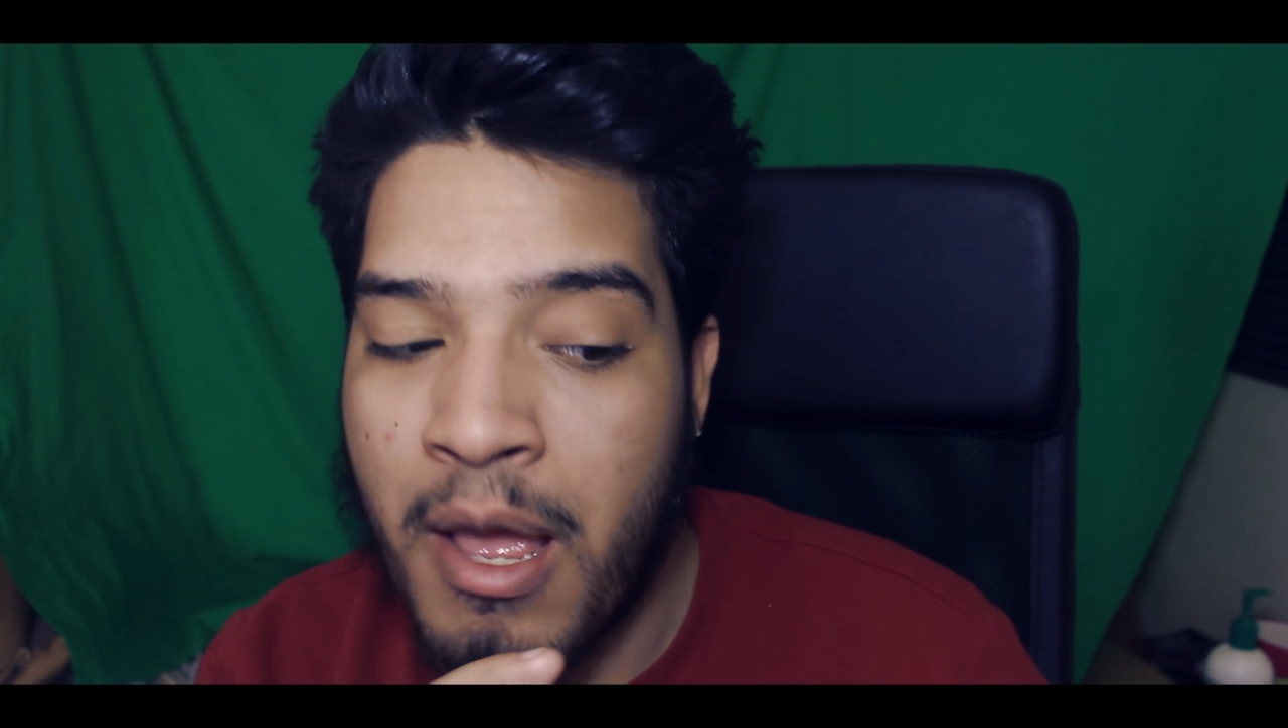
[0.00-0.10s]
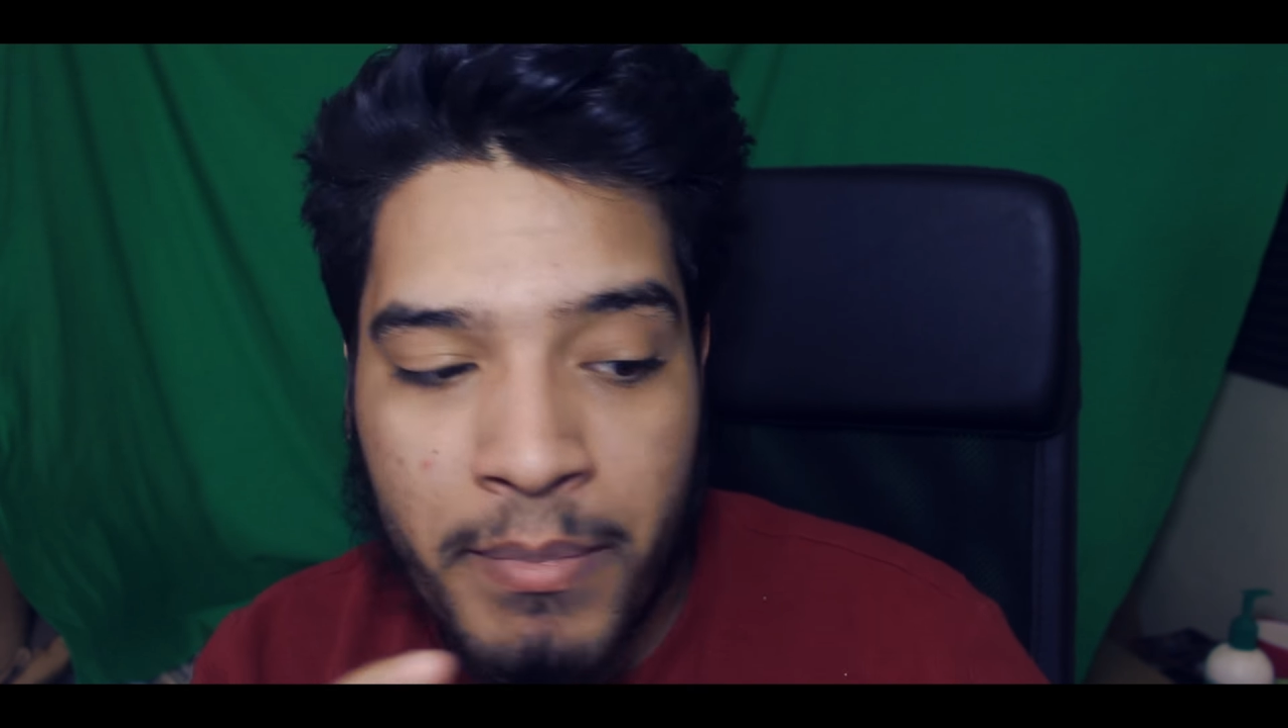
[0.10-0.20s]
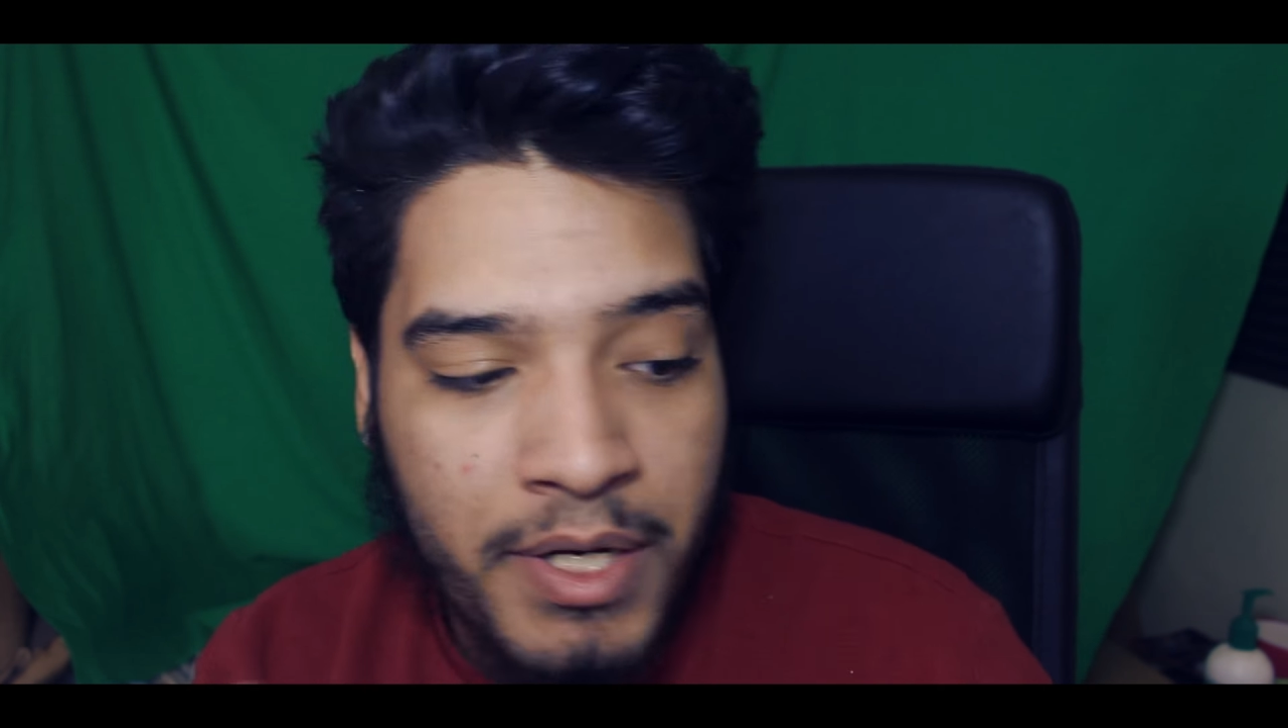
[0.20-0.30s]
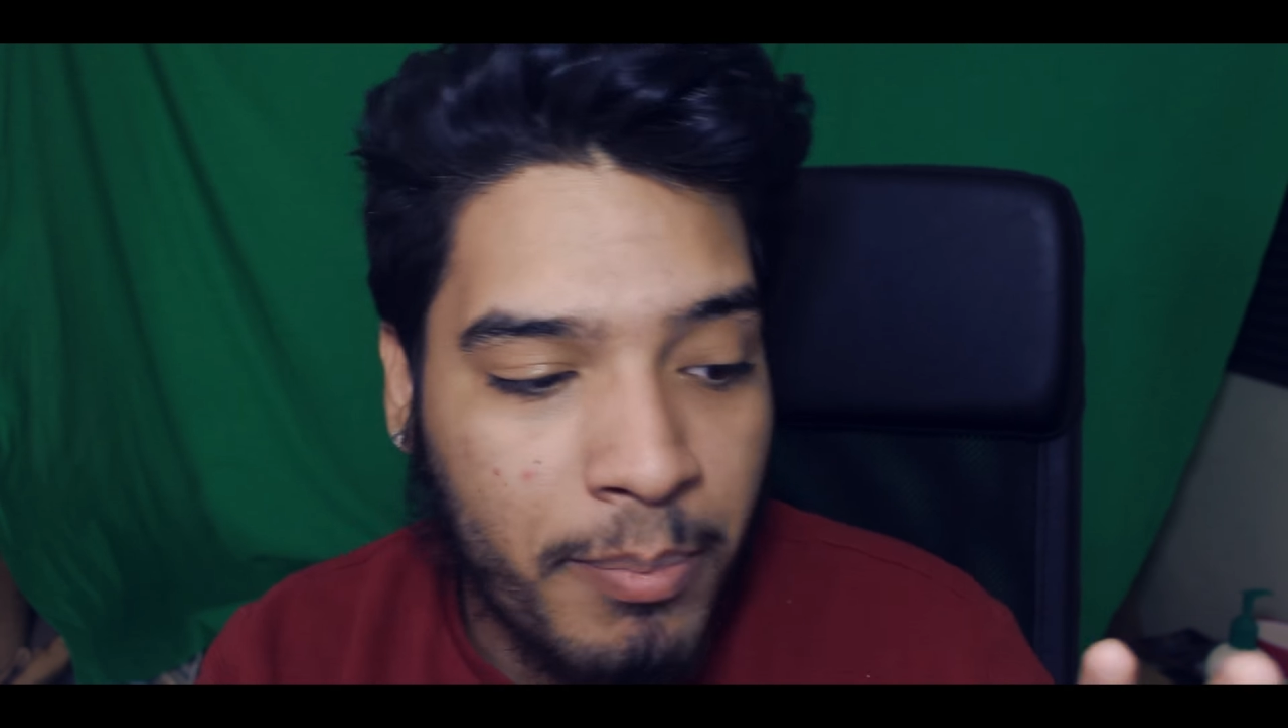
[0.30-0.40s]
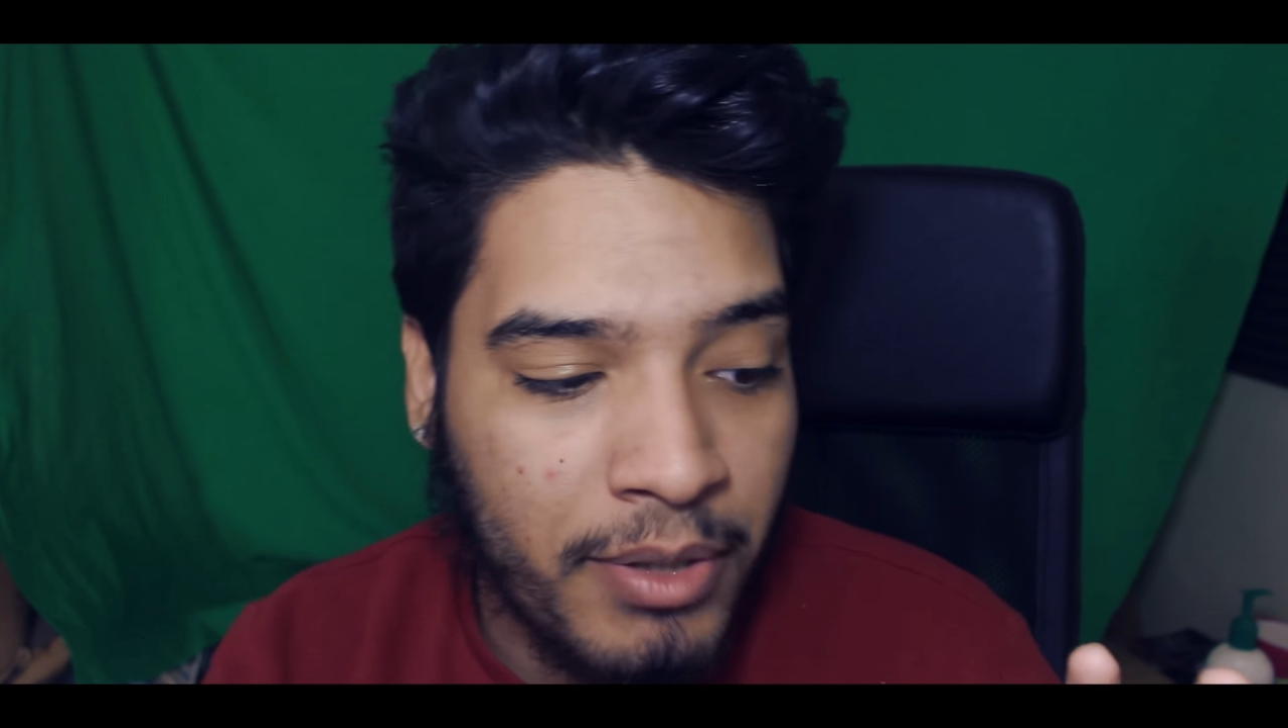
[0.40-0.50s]

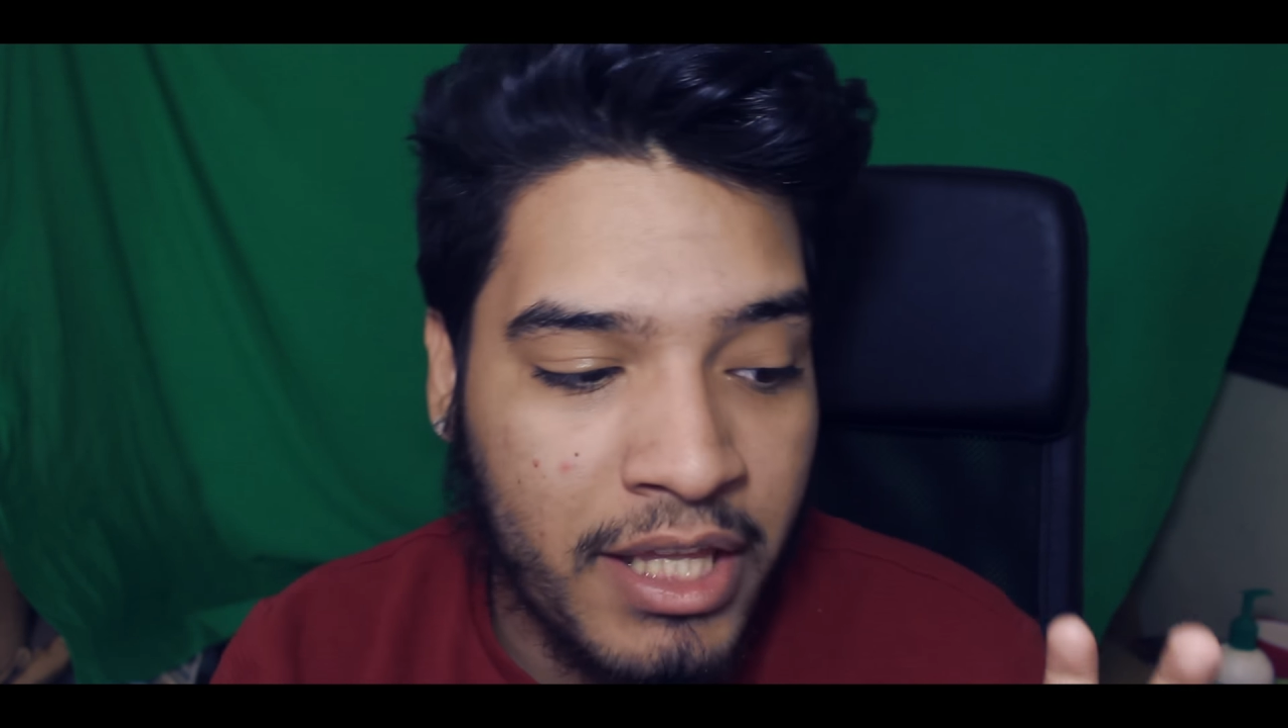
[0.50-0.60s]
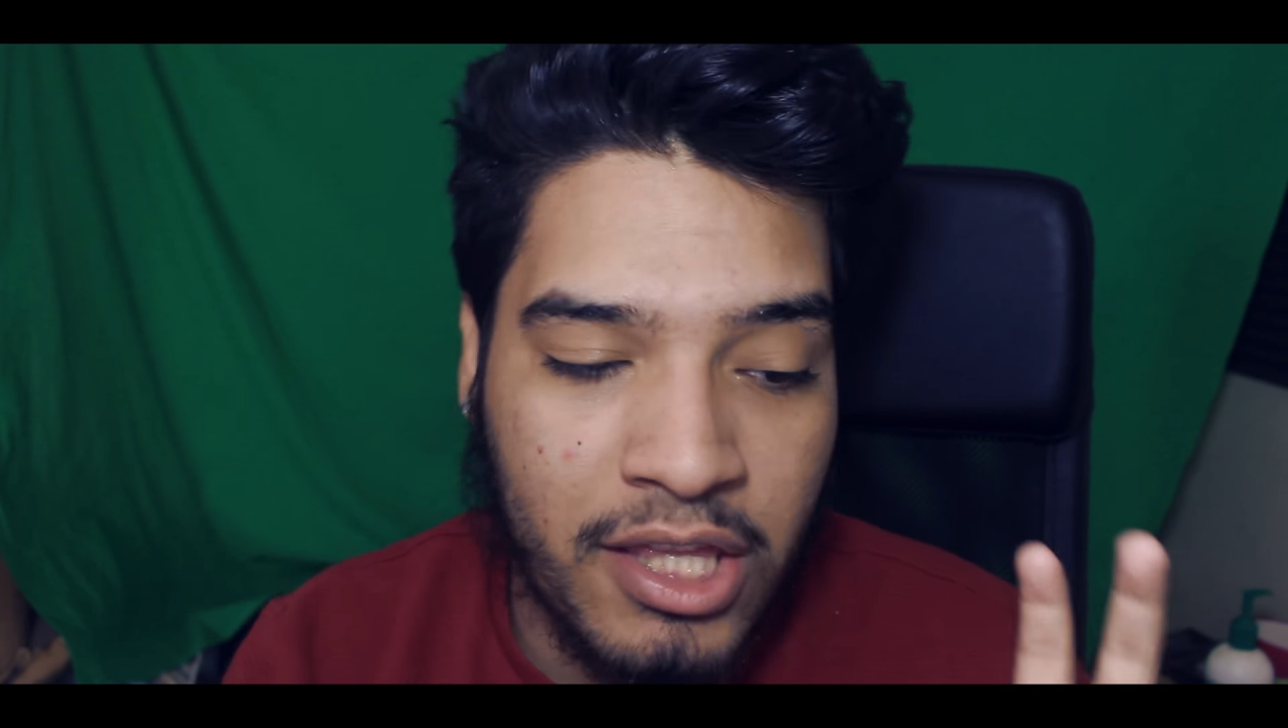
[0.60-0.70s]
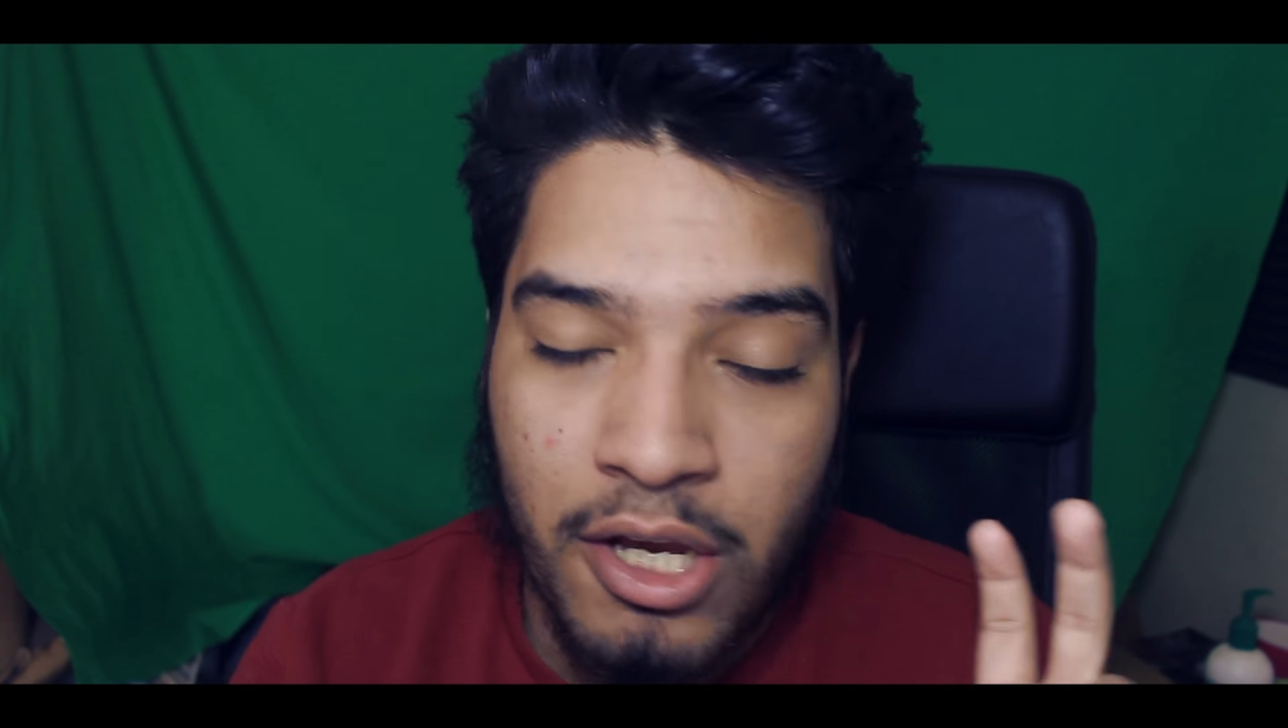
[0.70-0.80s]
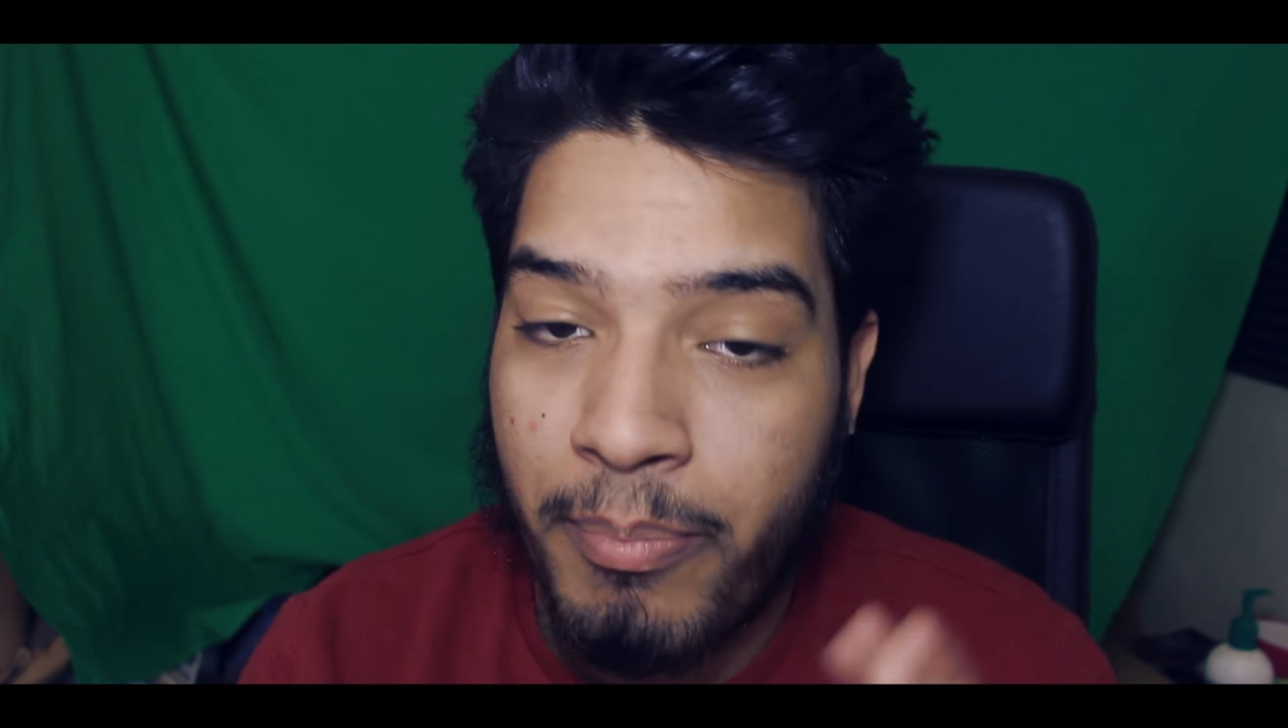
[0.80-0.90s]
manipulate the